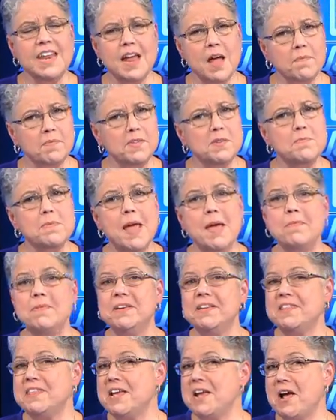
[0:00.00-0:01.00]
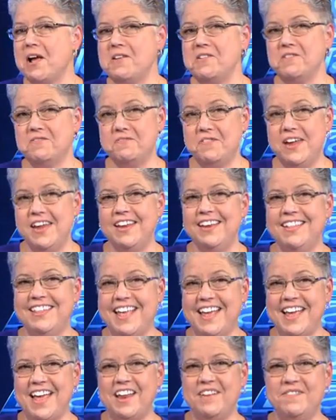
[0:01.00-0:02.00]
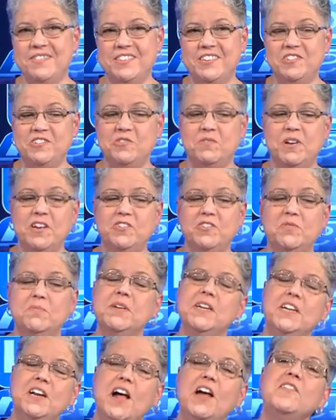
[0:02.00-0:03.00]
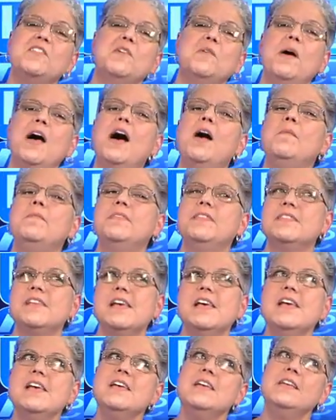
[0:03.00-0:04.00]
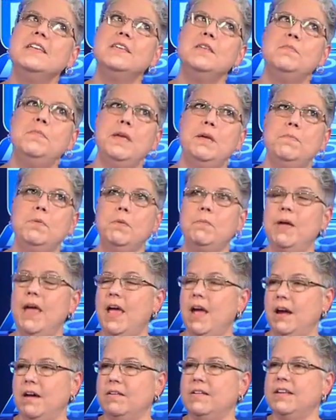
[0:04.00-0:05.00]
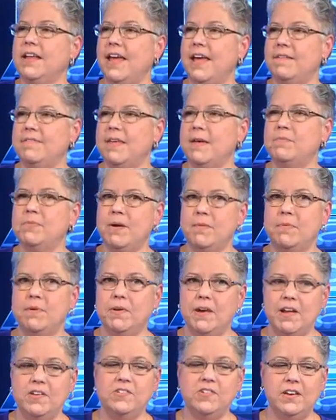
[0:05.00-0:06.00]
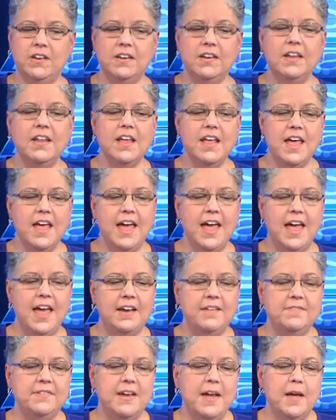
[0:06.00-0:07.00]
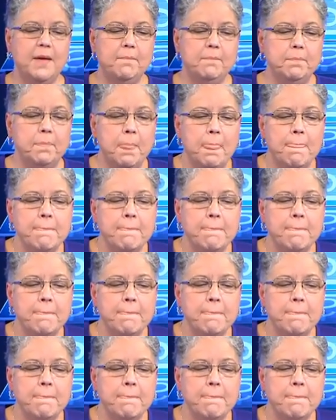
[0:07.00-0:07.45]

It helps to be able to think on your feet in that kind of a situation, but it also helps to be prepared, to have that preparation ahead of time.